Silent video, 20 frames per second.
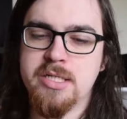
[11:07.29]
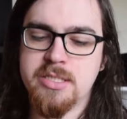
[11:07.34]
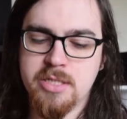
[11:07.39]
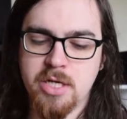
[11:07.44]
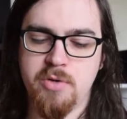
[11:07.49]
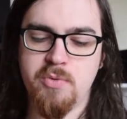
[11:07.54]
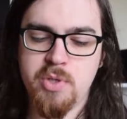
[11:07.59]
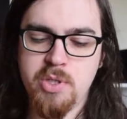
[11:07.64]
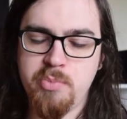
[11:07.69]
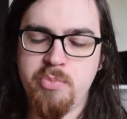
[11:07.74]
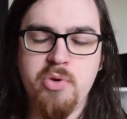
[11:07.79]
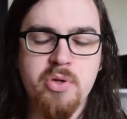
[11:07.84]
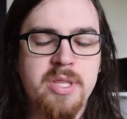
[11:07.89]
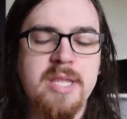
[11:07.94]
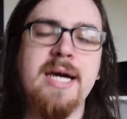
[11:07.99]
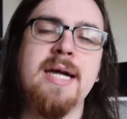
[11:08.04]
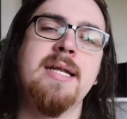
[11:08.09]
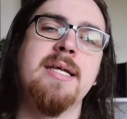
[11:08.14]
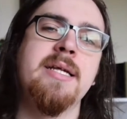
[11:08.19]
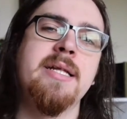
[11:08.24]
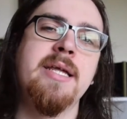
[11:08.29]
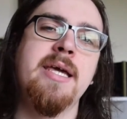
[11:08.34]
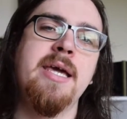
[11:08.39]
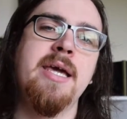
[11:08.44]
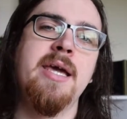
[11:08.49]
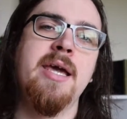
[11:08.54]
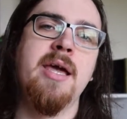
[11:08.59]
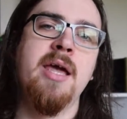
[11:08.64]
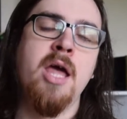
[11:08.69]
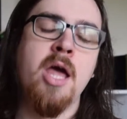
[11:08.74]
So I want to put that in
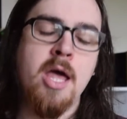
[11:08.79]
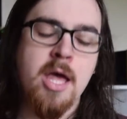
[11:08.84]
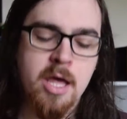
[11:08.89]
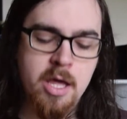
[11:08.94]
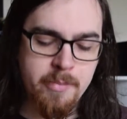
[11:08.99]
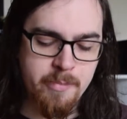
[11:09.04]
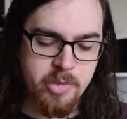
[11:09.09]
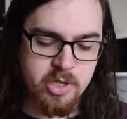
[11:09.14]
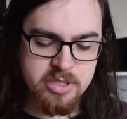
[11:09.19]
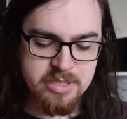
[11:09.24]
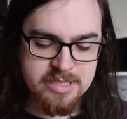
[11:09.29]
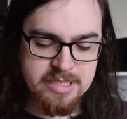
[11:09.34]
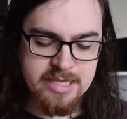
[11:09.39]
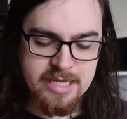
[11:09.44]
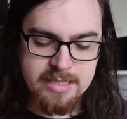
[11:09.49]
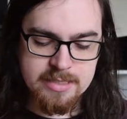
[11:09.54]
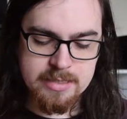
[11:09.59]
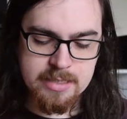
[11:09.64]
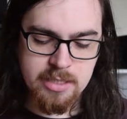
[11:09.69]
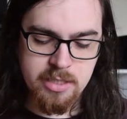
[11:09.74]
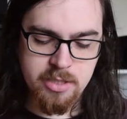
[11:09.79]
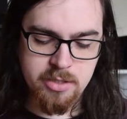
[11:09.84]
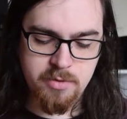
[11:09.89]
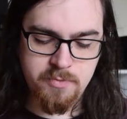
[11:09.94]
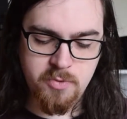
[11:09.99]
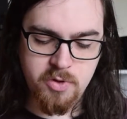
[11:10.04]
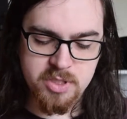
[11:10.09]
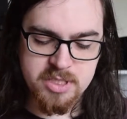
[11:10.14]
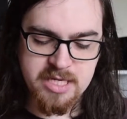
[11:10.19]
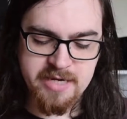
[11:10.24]
here because the next thing you're going to
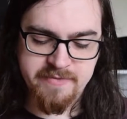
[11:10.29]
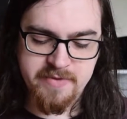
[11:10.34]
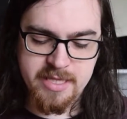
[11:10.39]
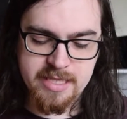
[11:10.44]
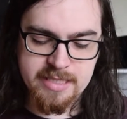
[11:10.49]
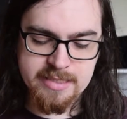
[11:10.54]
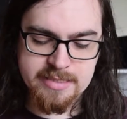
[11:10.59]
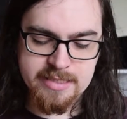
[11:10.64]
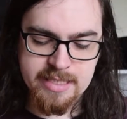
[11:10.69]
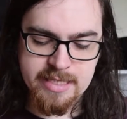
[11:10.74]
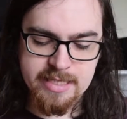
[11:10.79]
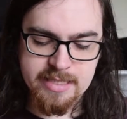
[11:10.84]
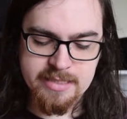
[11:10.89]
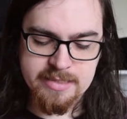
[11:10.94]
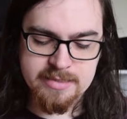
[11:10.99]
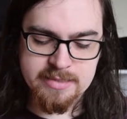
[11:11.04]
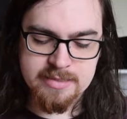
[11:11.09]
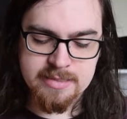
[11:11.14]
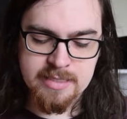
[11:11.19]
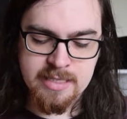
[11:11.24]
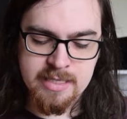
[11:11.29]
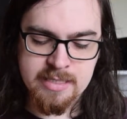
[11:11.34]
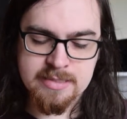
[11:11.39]
watch after this is